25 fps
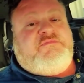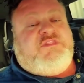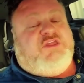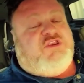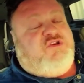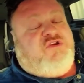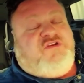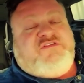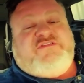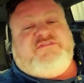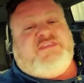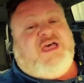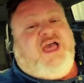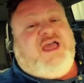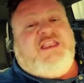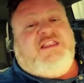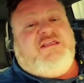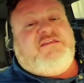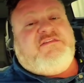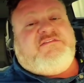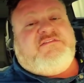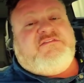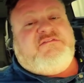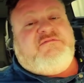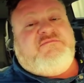then your
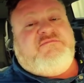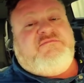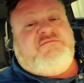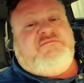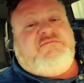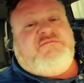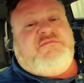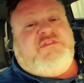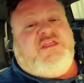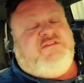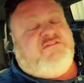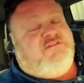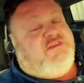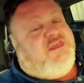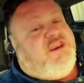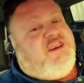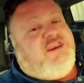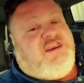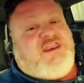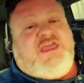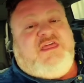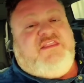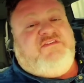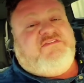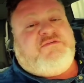silence is
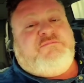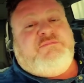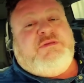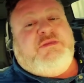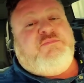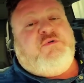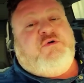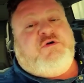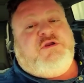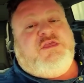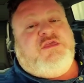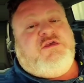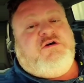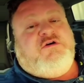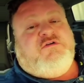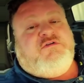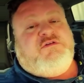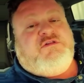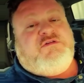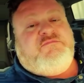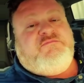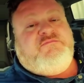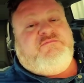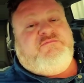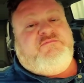getting innocent people
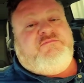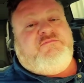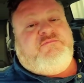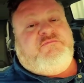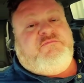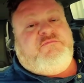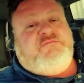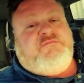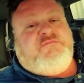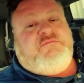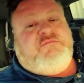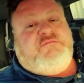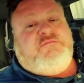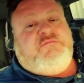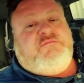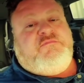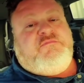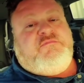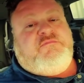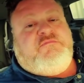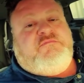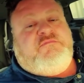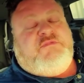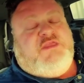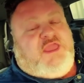killed.
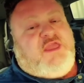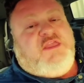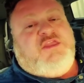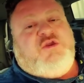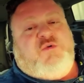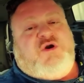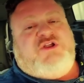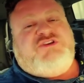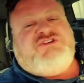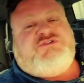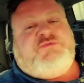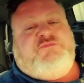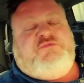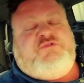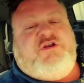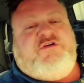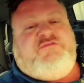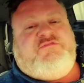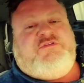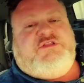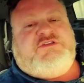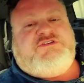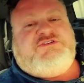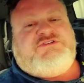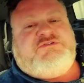Yeah, you want your
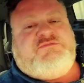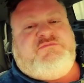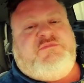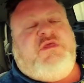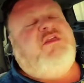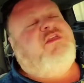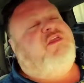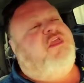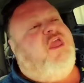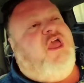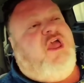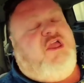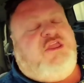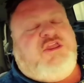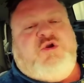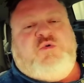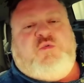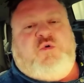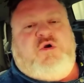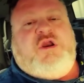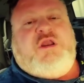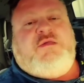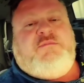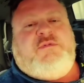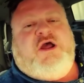privilege. Yeah,
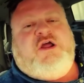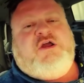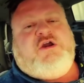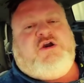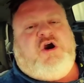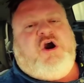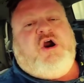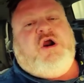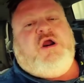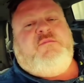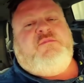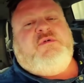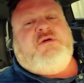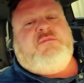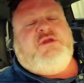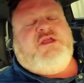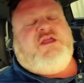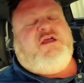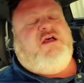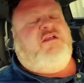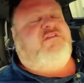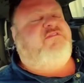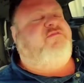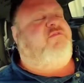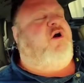you're worried about karma
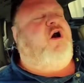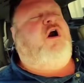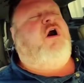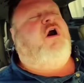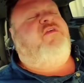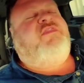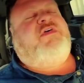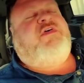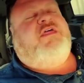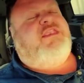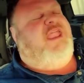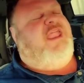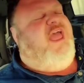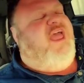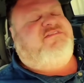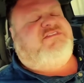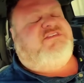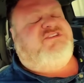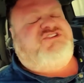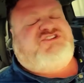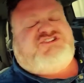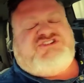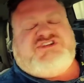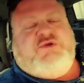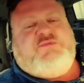because of all the
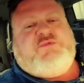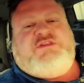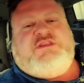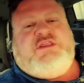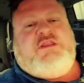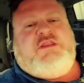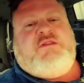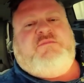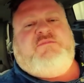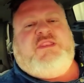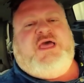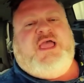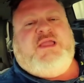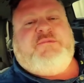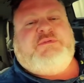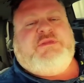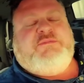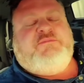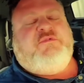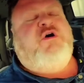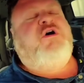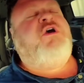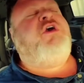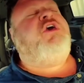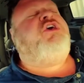nasty shit we've done to black
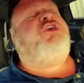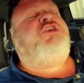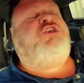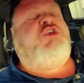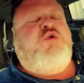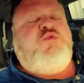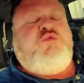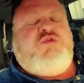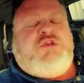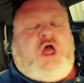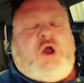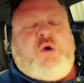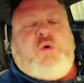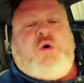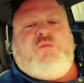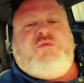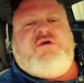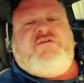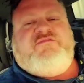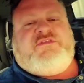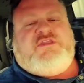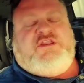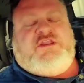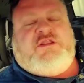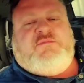people. You know
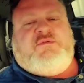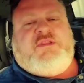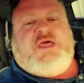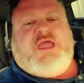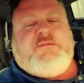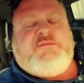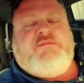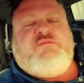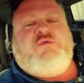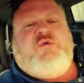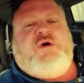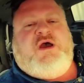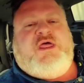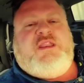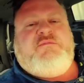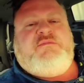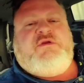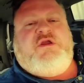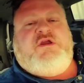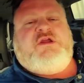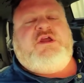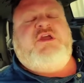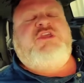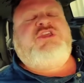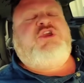what we've done to black people, white
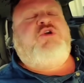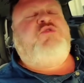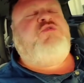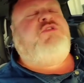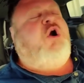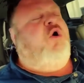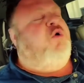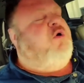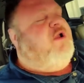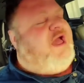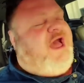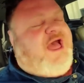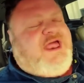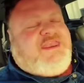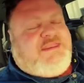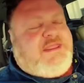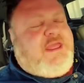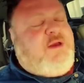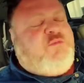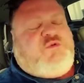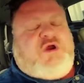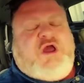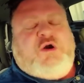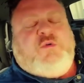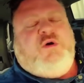America. You know
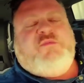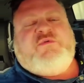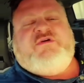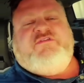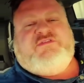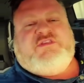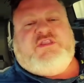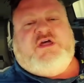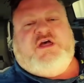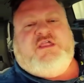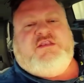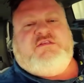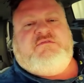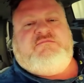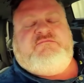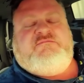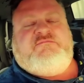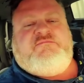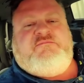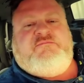goddamn well what we've done.